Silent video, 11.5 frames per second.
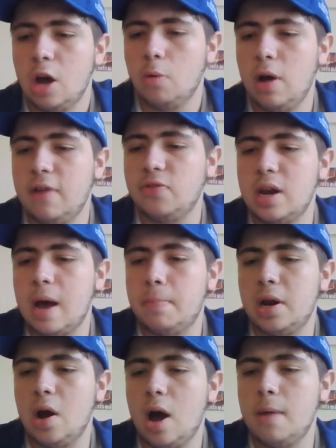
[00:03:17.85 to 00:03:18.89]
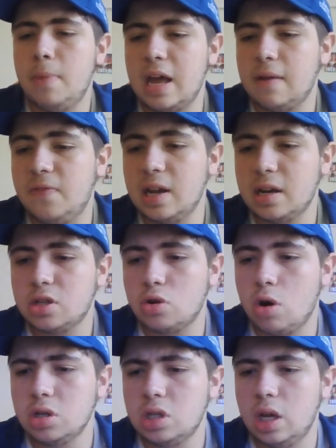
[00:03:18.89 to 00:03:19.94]
with the number 9 being Phoenix
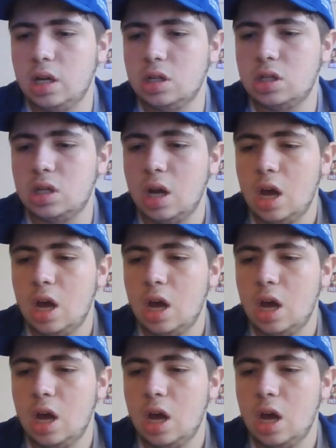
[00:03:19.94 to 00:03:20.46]
Crossland.